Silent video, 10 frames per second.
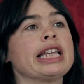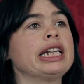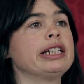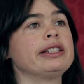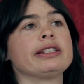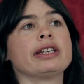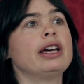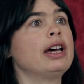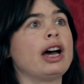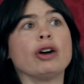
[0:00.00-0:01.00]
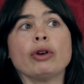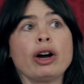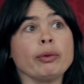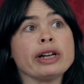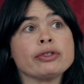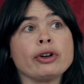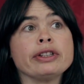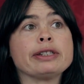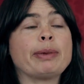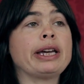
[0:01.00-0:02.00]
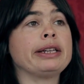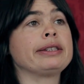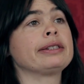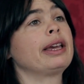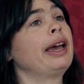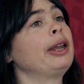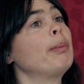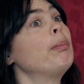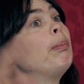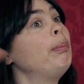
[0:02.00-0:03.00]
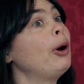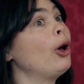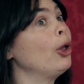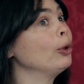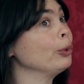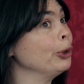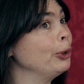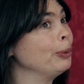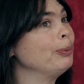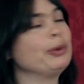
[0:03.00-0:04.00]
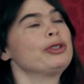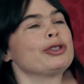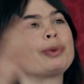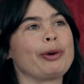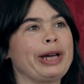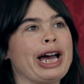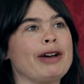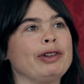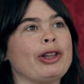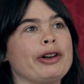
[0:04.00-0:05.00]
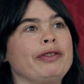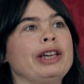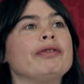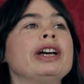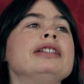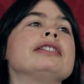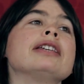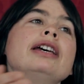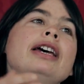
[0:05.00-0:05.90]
that is a, a restaurant space and a ballroom, which is where we have a lot of the events.